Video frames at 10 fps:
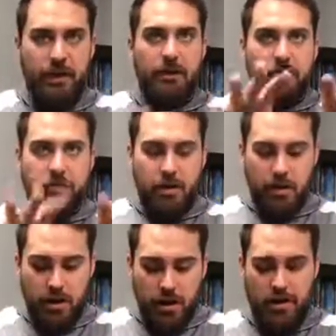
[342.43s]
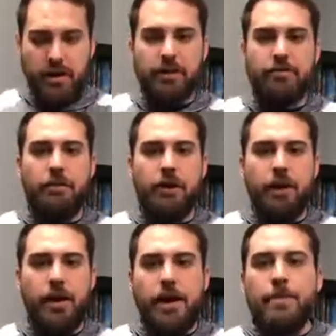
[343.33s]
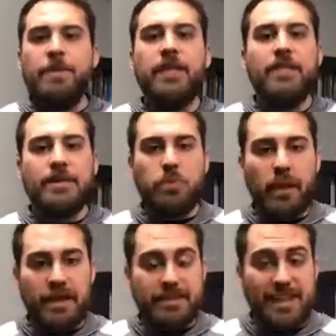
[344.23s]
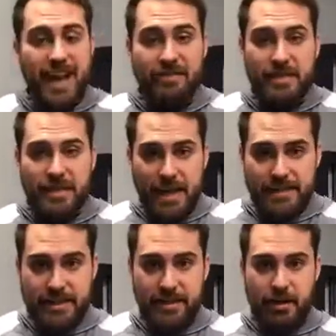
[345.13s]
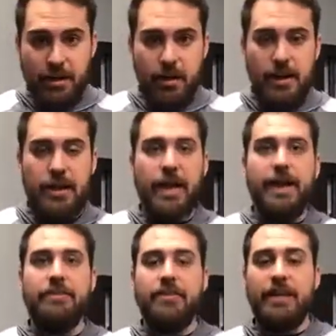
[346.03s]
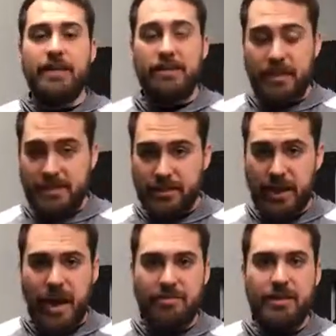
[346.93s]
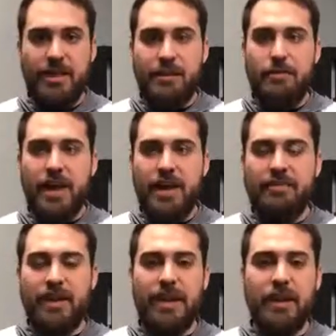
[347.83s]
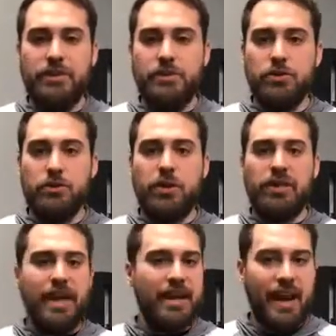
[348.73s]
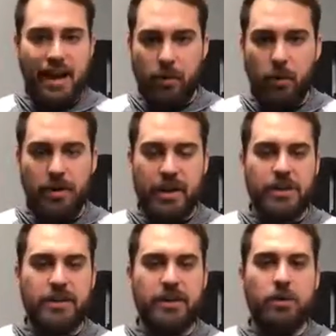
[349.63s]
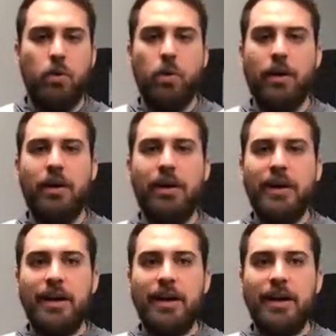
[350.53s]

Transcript: near to far and near to far, and that's why kids that have this STNR, if they still have it, they may have had issues with hand-eye coordination or